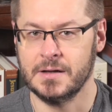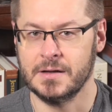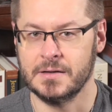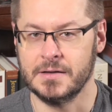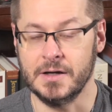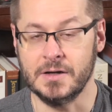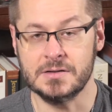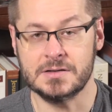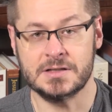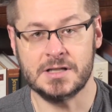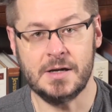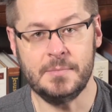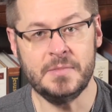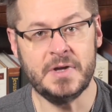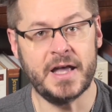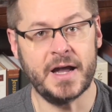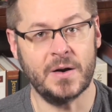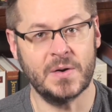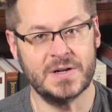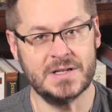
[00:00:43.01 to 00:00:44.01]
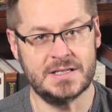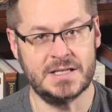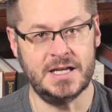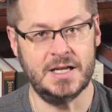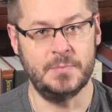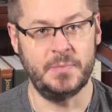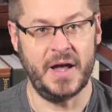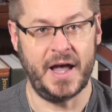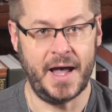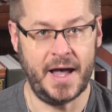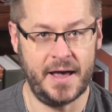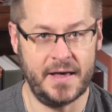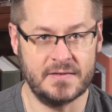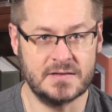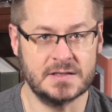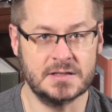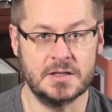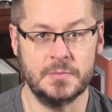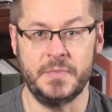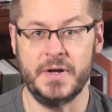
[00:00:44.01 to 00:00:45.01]
there are some guaranteed
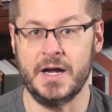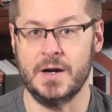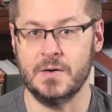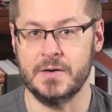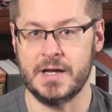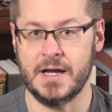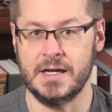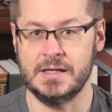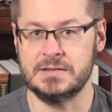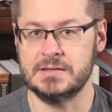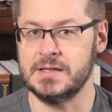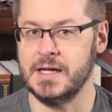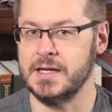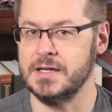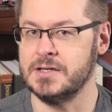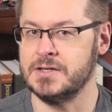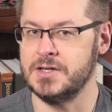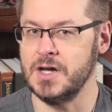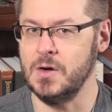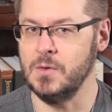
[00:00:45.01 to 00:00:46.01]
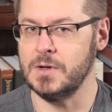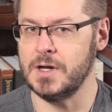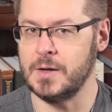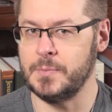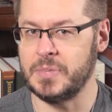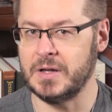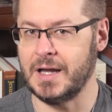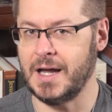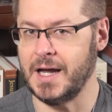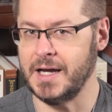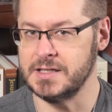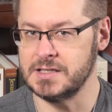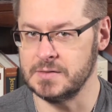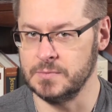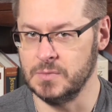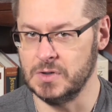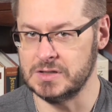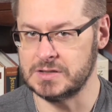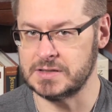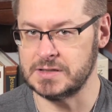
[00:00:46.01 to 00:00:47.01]
paths to paradise that don't apply to
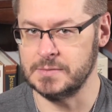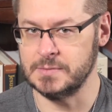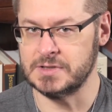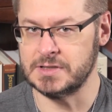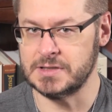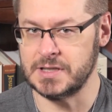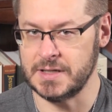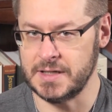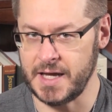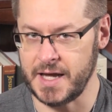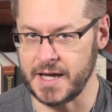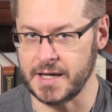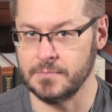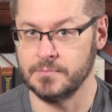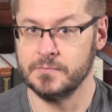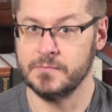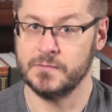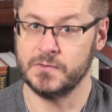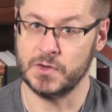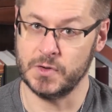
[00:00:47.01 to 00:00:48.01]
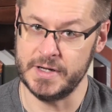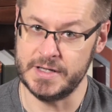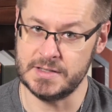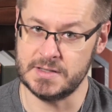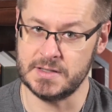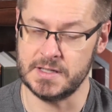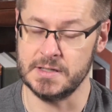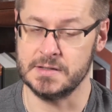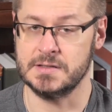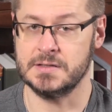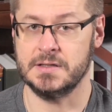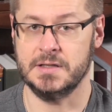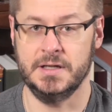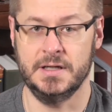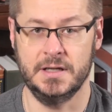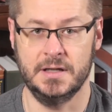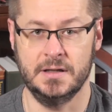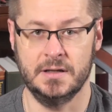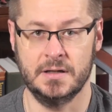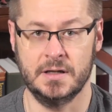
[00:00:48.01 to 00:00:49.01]
Muslims today. For instance,
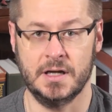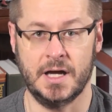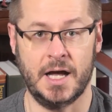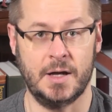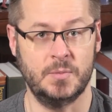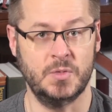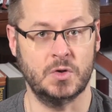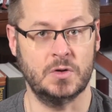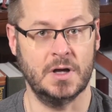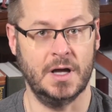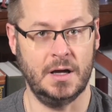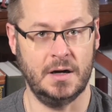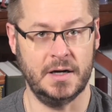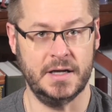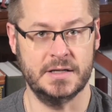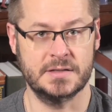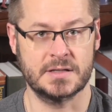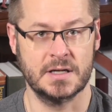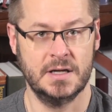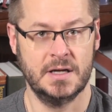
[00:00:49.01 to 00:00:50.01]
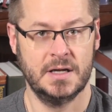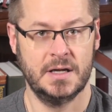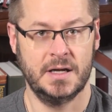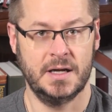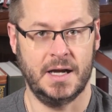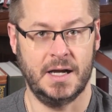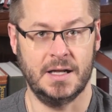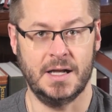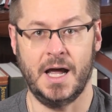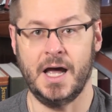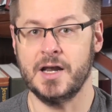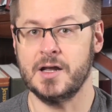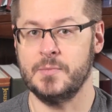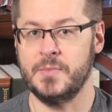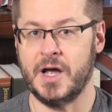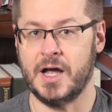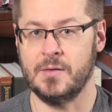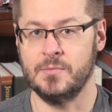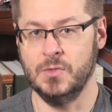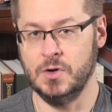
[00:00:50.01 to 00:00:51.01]
in al-Bukhari's
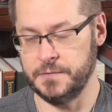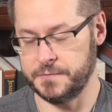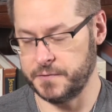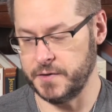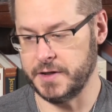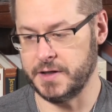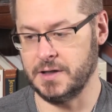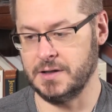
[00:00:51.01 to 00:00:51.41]
Al-Adab al-Mufrad